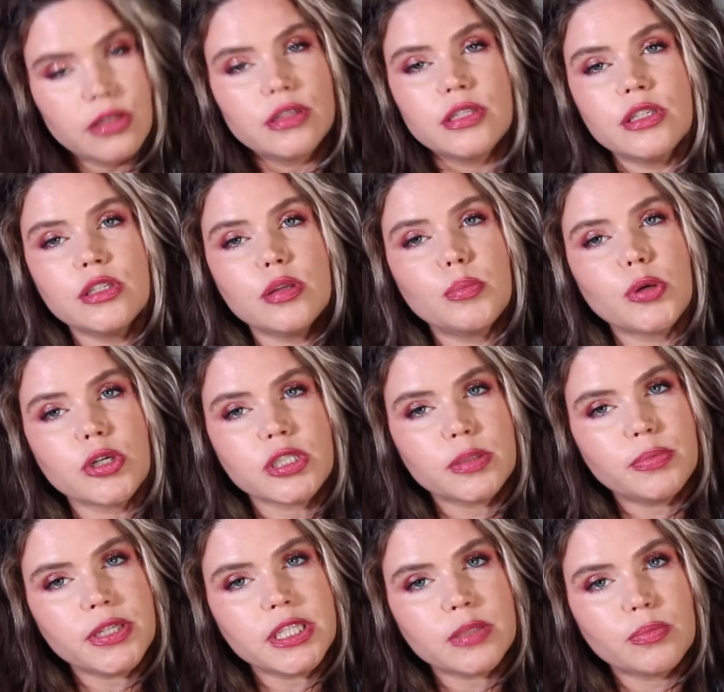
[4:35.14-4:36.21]
This is the Burts
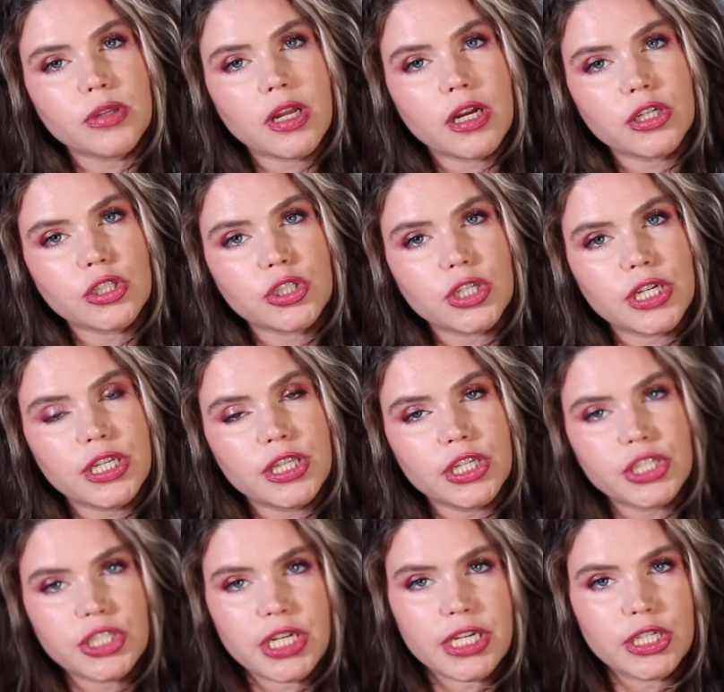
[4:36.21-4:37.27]
Bees blush in the
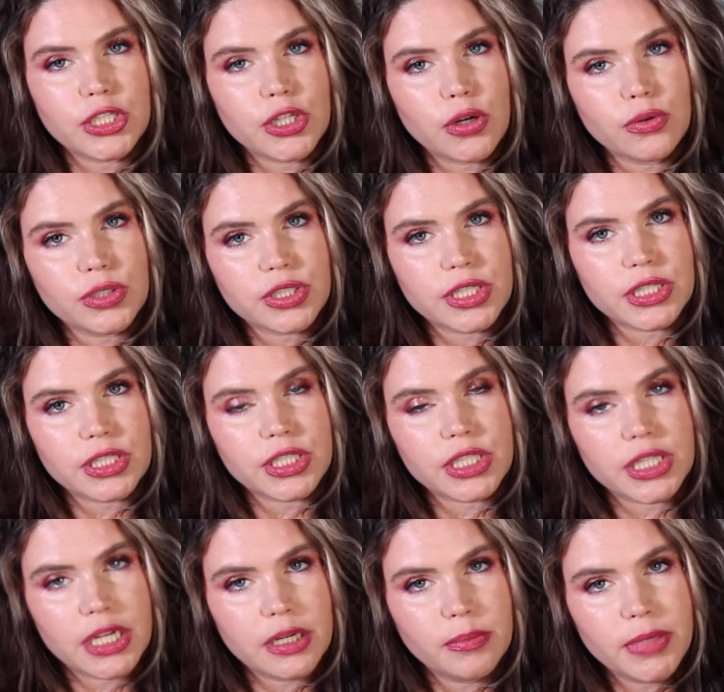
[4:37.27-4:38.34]
shade Toasted
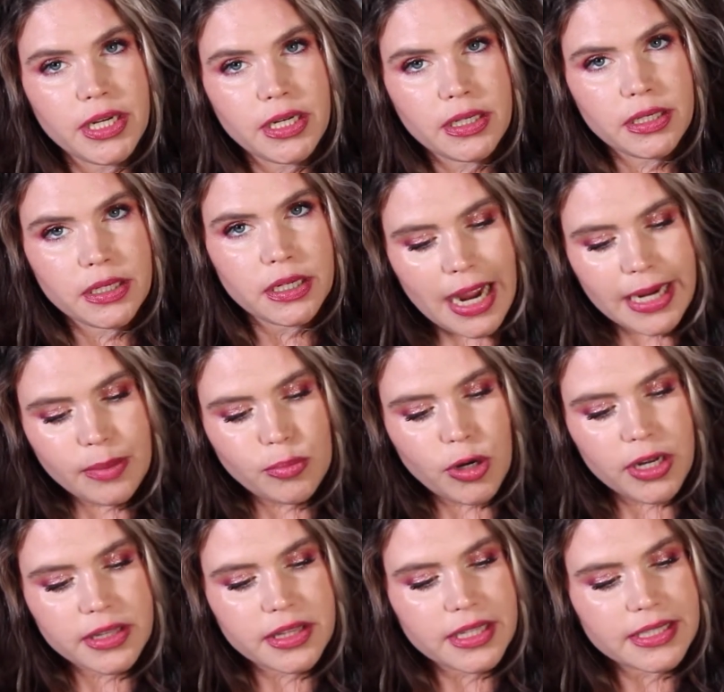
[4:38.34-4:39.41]
Cinnamon. I
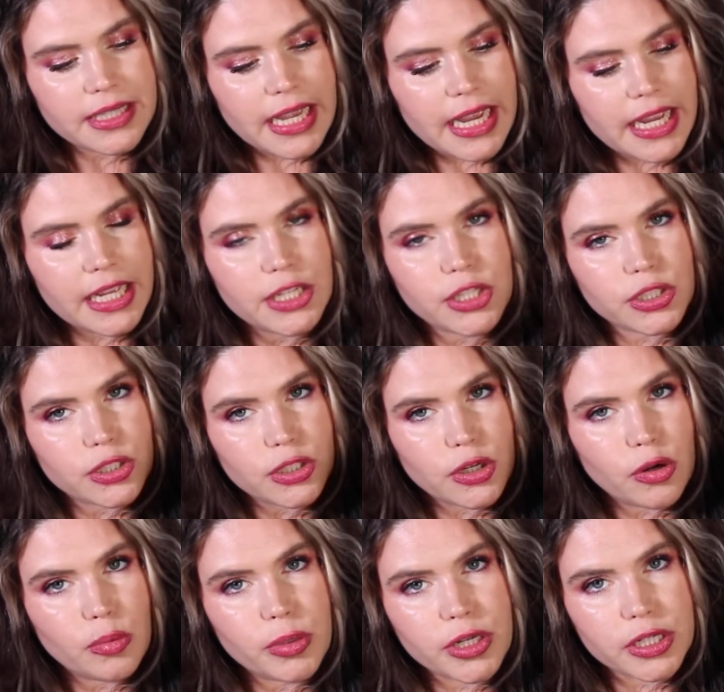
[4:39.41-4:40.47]
bought this ages
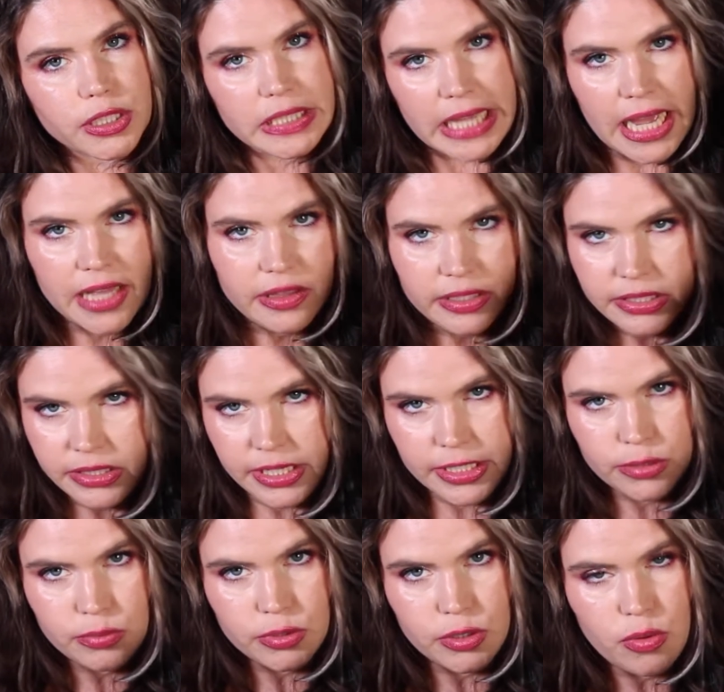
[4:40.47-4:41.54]
ago because Kathleen
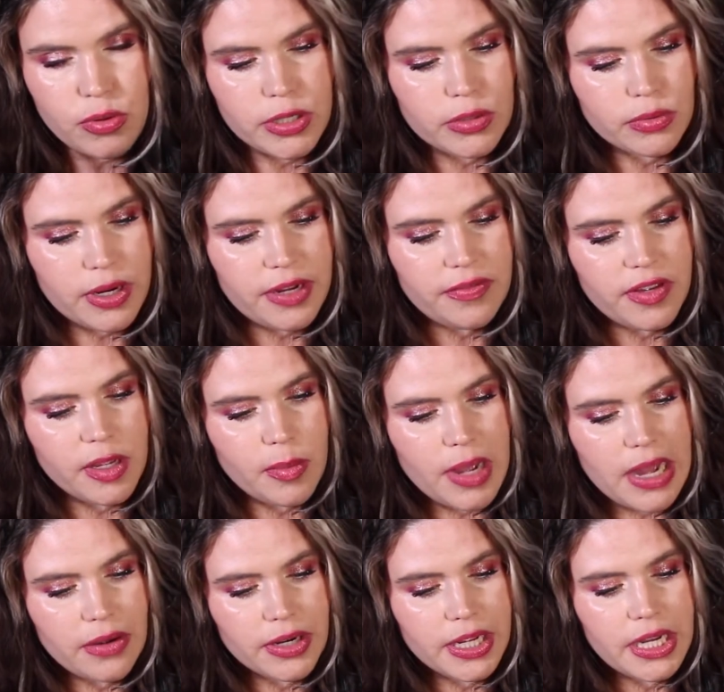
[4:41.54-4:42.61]
Lights was always raving
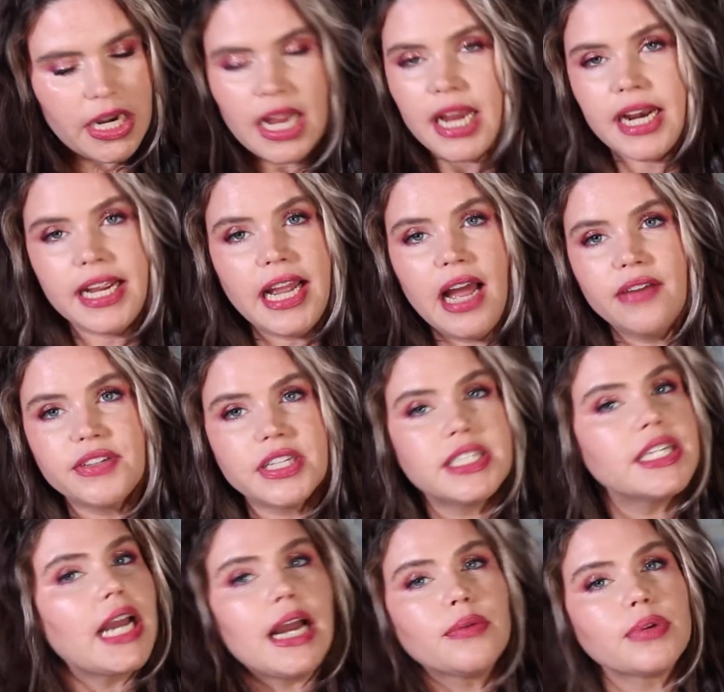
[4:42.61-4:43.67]
about it, and I have to
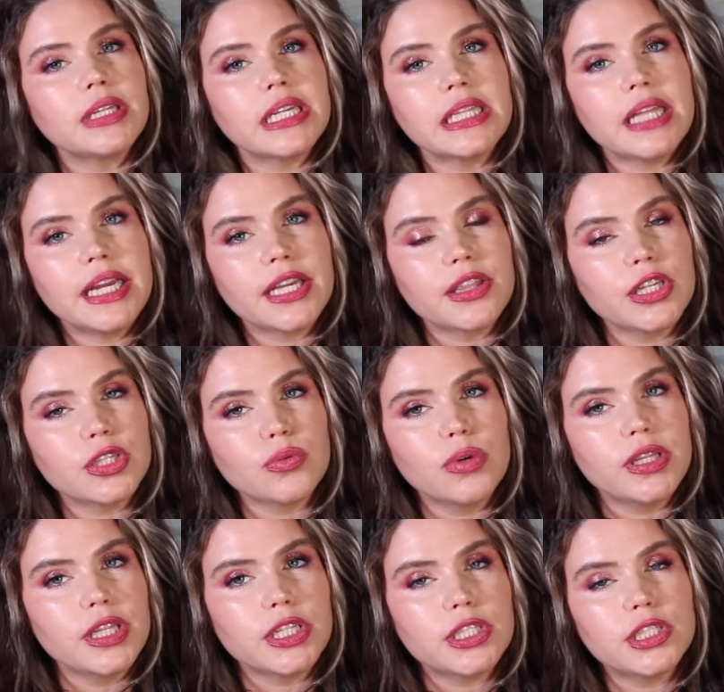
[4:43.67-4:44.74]
say I really like this
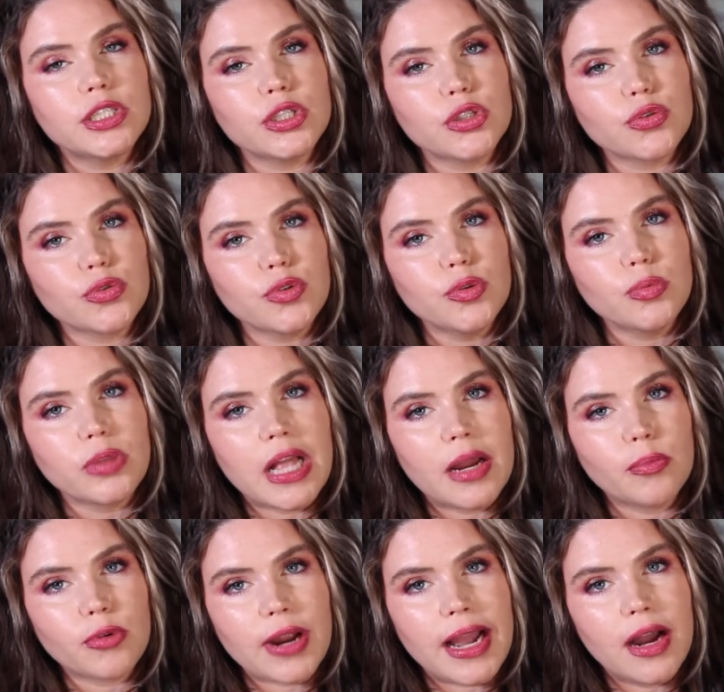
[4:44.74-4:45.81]
one. This is a true
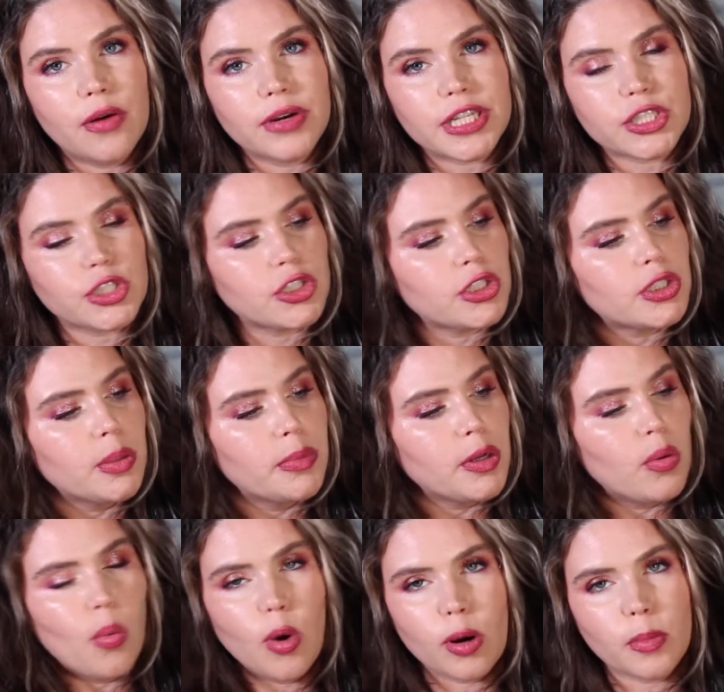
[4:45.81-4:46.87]
black brown. It's just a
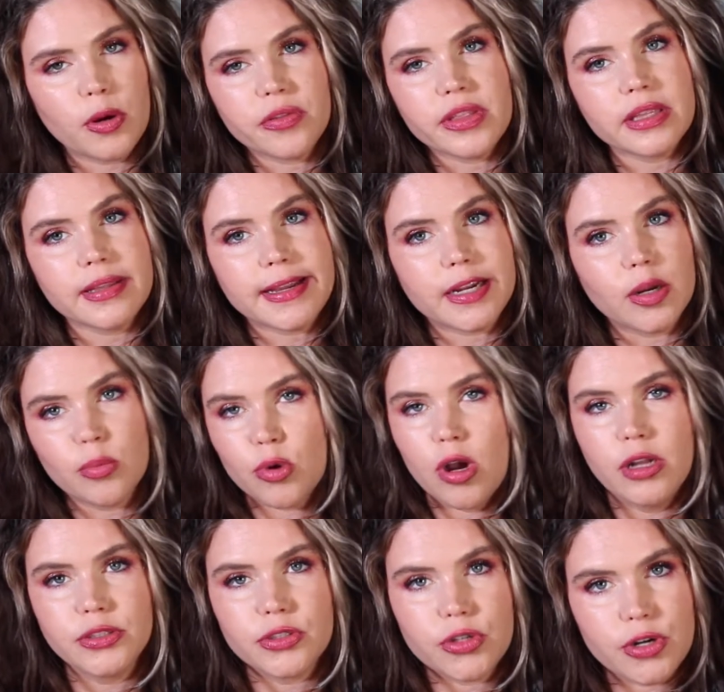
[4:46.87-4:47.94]
bit warmer than like a
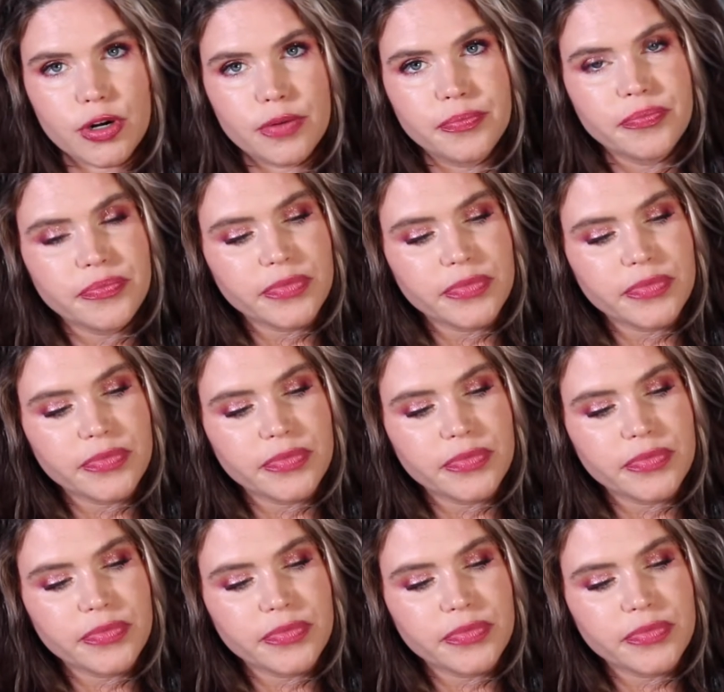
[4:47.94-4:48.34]
bronzer.